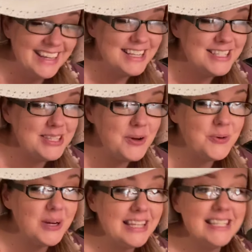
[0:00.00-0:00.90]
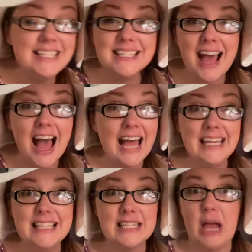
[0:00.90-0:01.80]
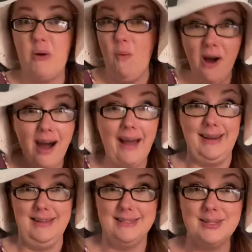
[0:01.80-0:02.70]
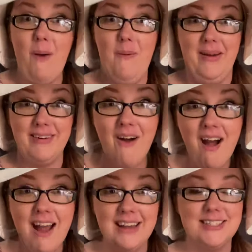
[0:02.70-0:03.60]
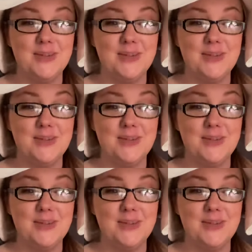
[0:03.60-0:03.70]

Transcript: So this guy is like, what is going on?